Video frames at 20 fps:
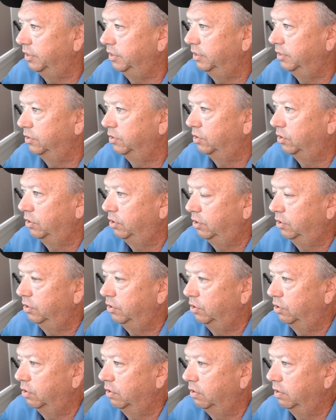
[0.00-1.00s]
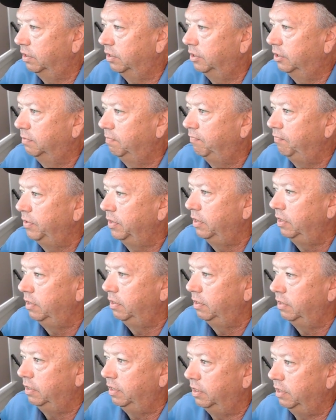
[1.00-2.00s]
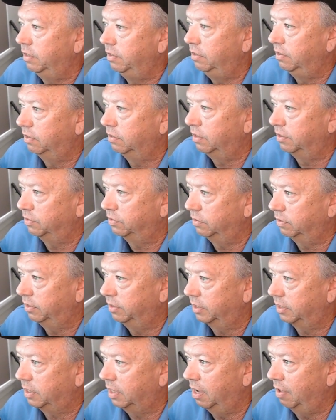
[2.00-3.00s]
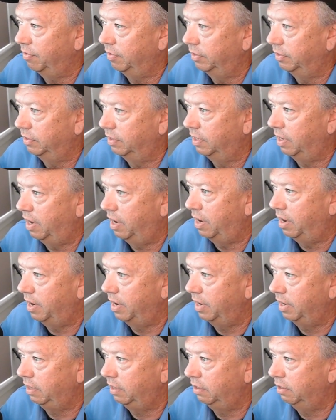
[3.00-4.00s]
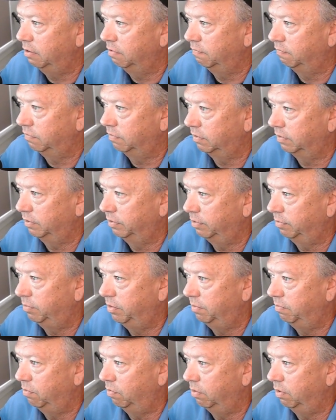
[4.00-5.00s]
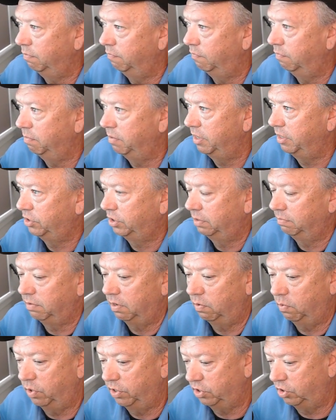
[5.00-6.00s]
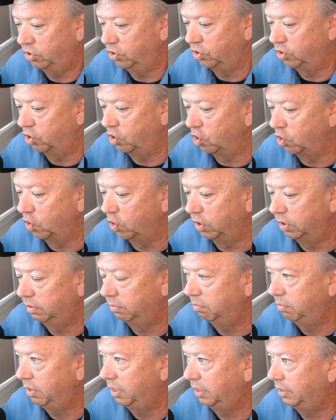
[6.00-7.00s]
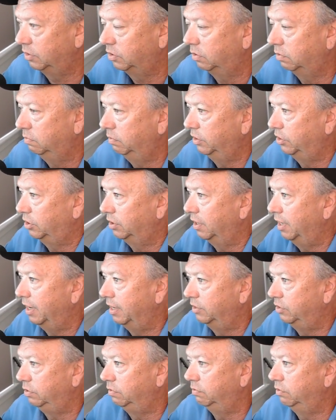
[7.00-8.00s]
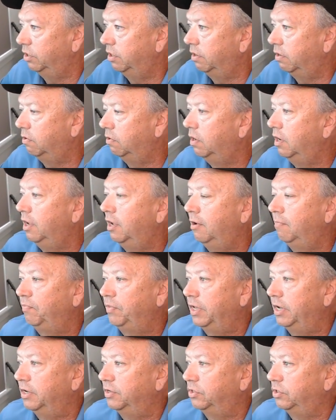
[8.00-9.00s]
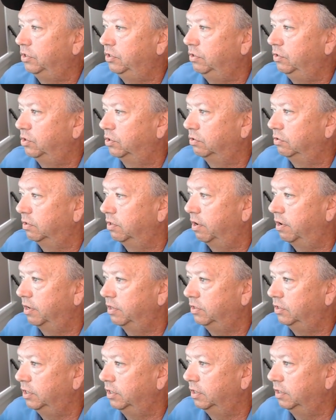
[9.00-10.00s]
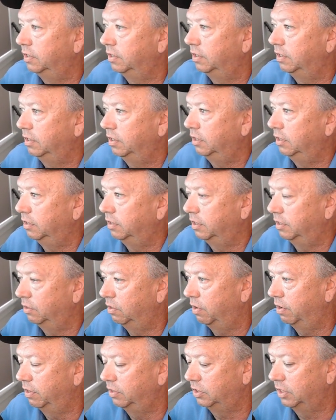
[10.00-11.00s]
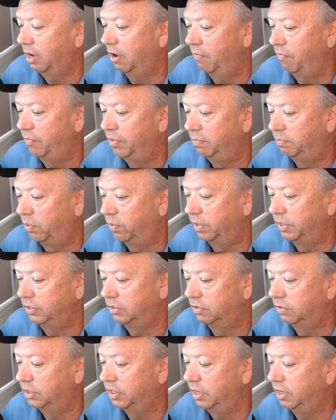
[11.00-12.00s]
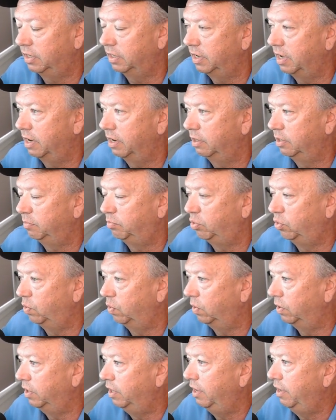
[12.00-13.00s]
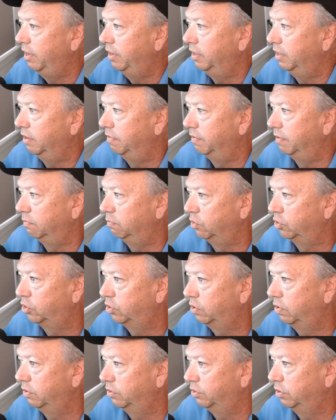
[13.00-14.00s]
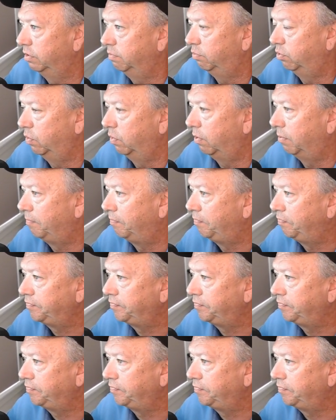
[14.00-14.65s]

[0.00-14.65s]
is concurrent. And you can also click on the little I here for a little bit more information about what concurrent means, which, as you know, as the user logs in and then logs out, the points are taken out of the pool and then returned to the pool.